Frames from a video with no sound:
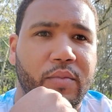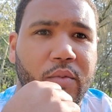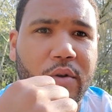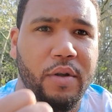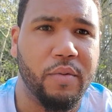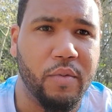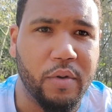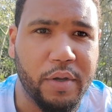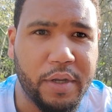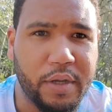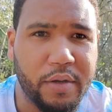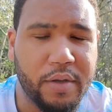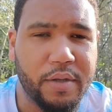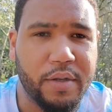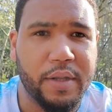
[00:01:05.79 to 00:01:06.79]
We're
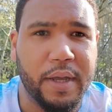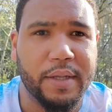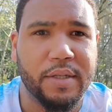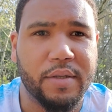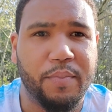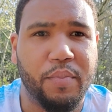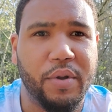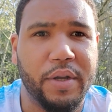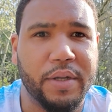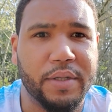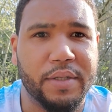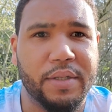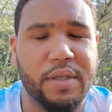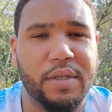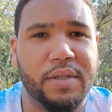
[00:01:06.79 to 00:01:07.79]
here into that spring
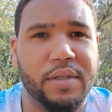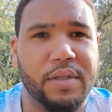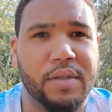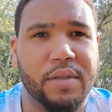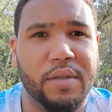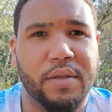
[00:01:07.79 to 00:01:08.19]
season,